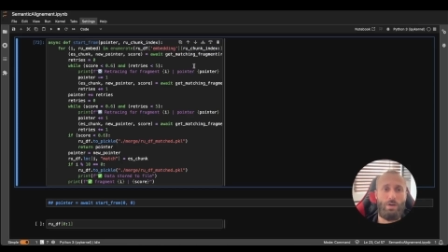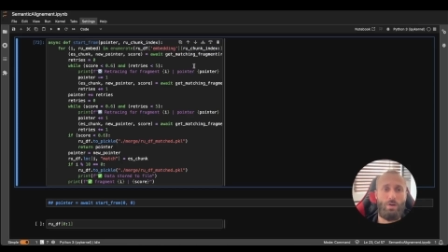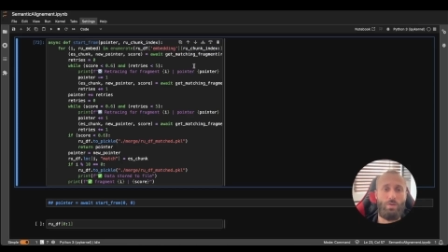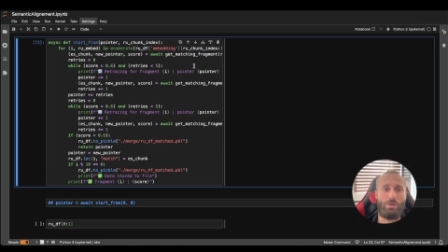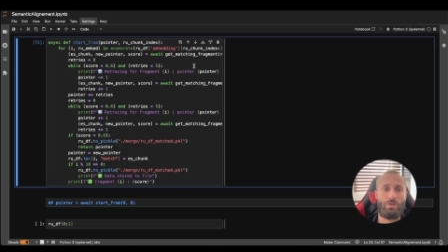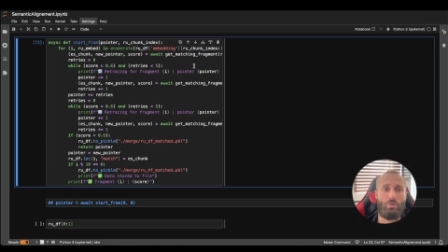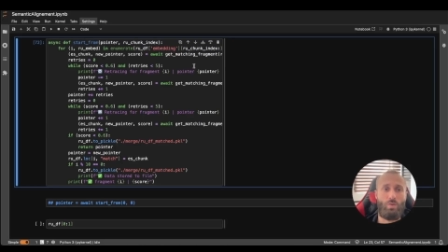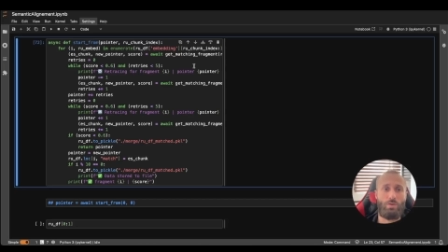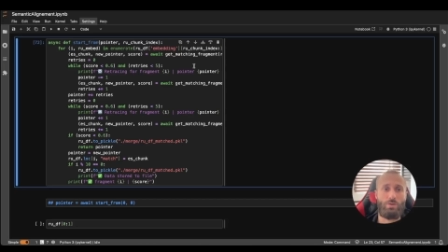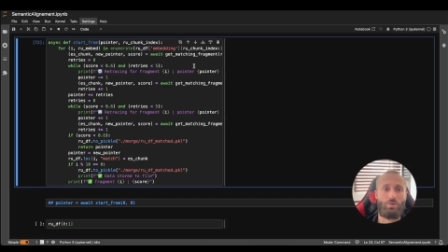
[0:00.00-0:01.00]
We're just
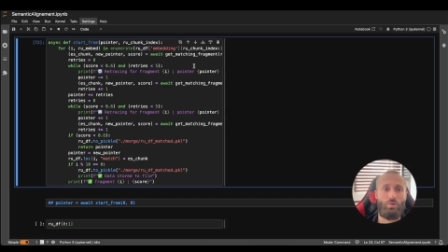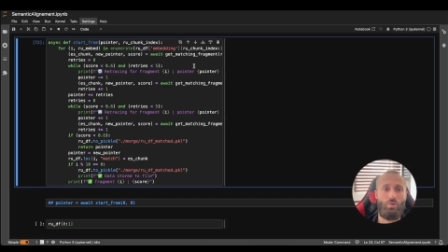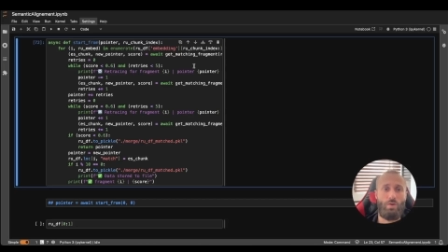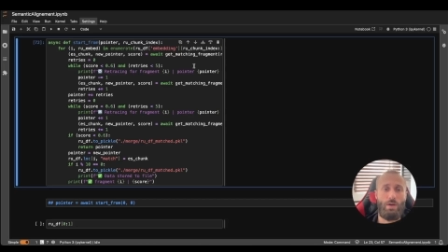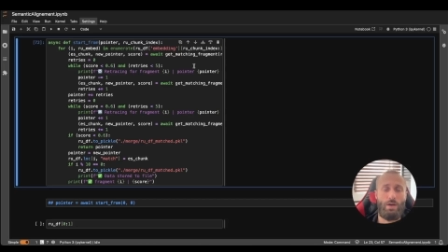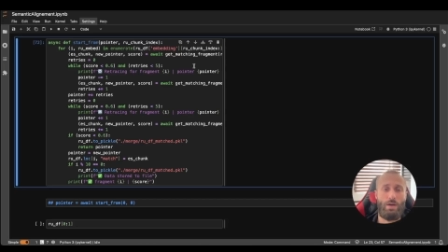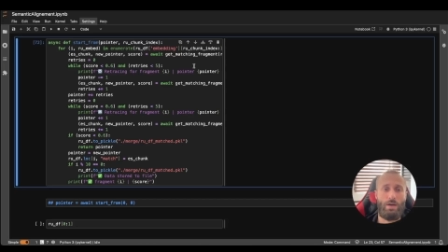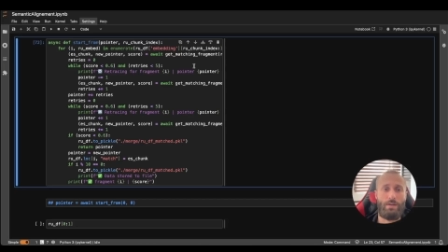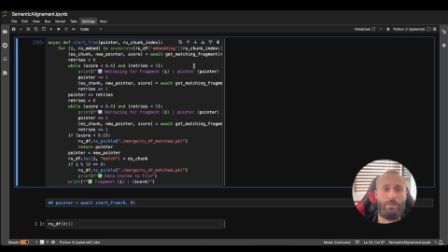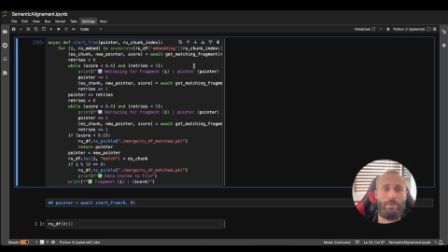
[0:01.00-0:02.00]
walking through
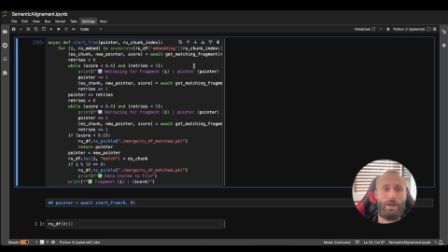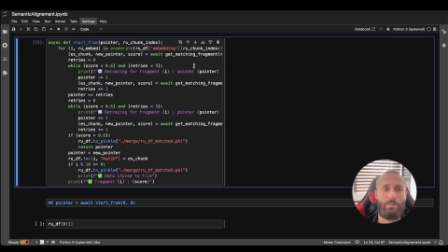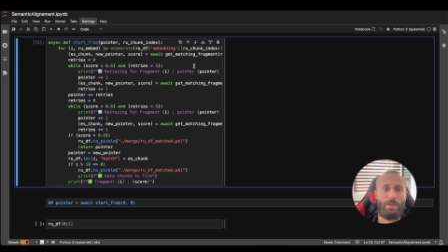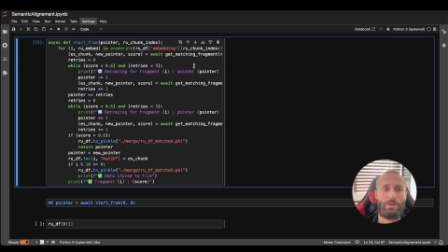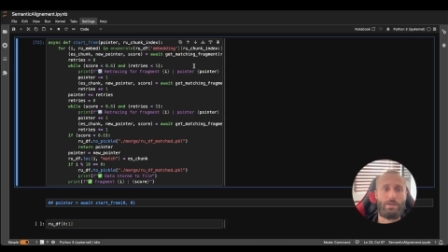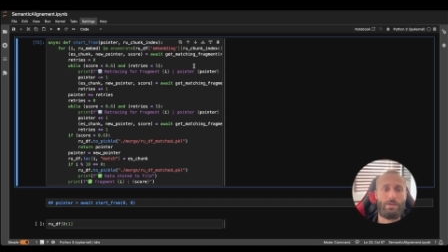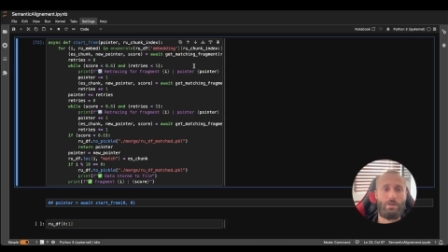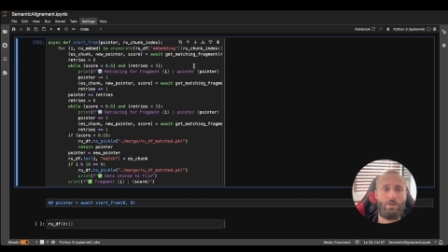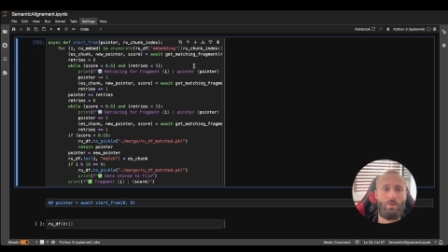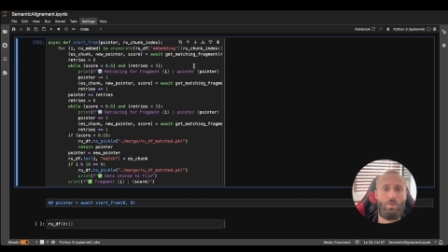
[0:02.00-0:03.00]
the fragments
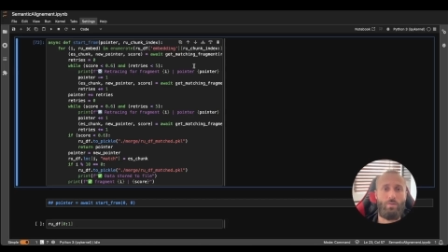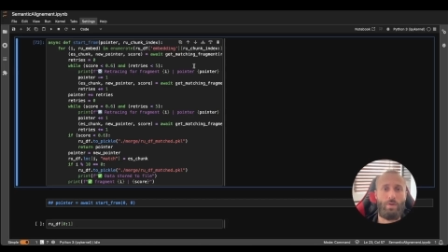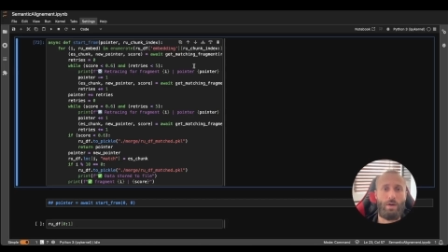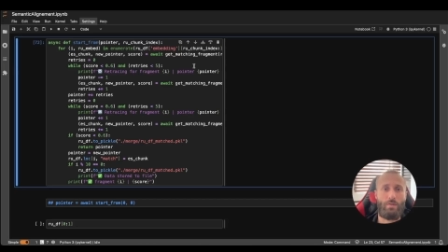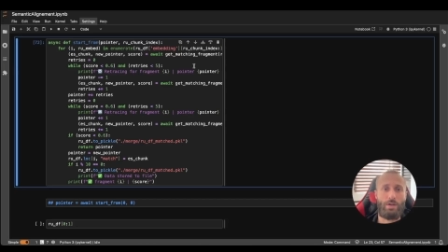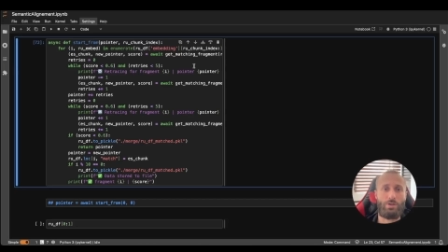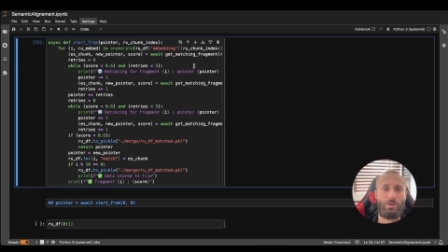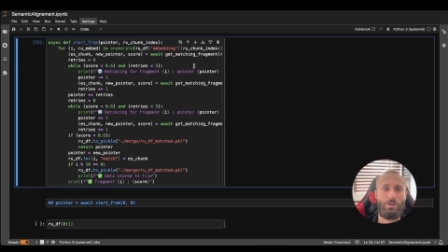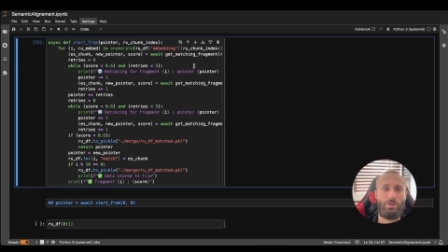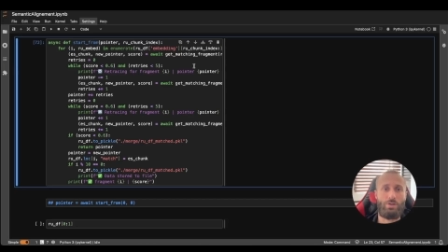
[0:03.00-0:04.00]
of a Russian
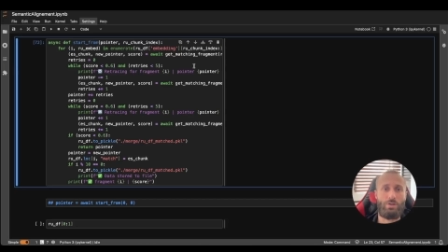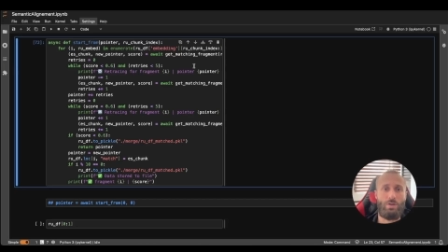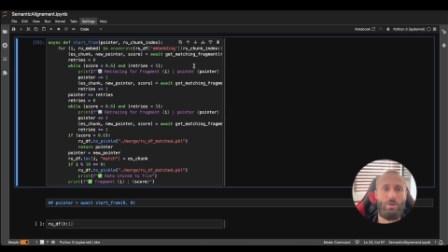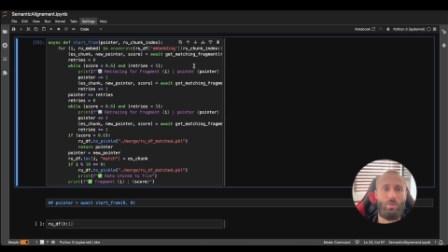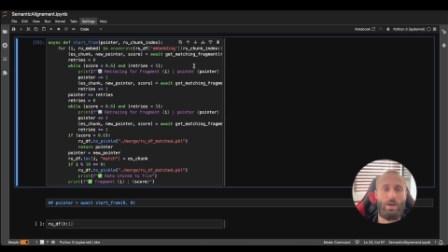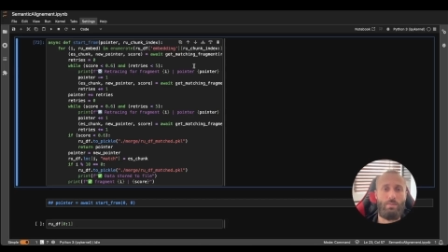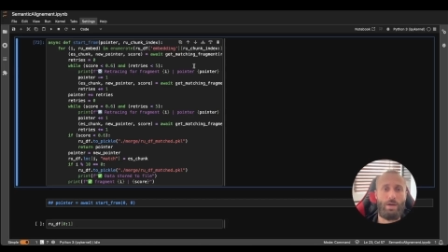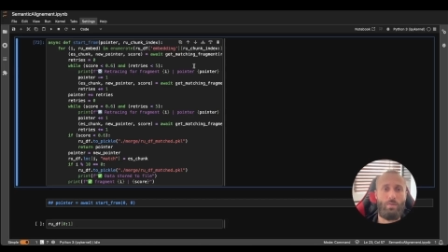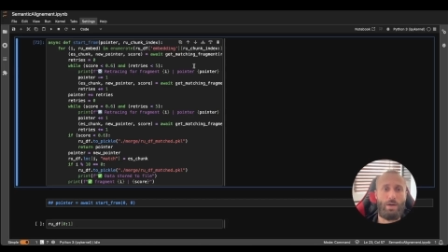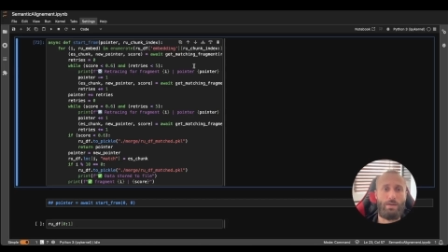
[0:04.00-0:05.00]
edition one
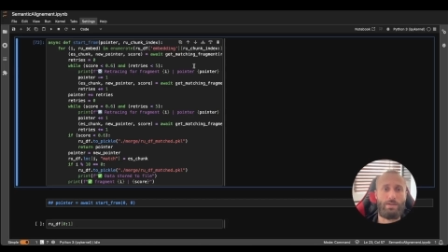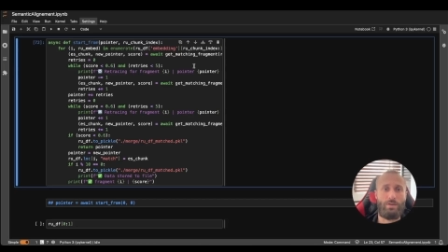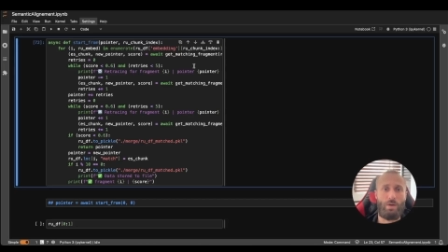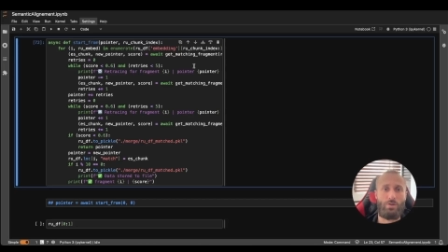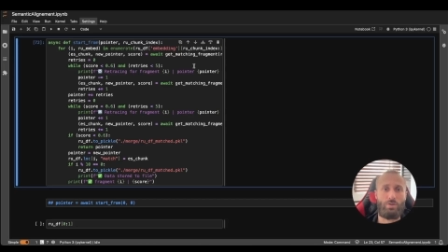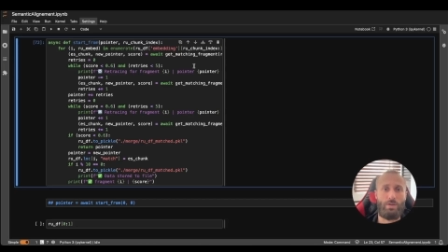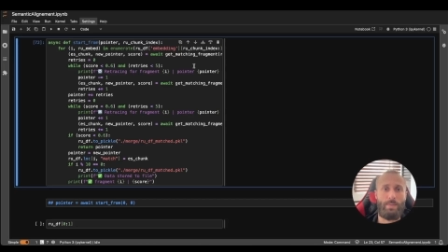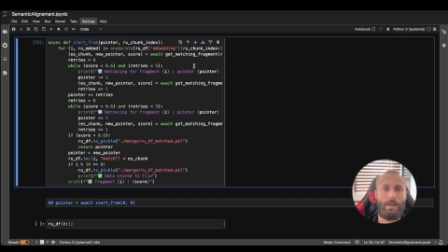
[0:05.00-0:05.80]
by one sequentially,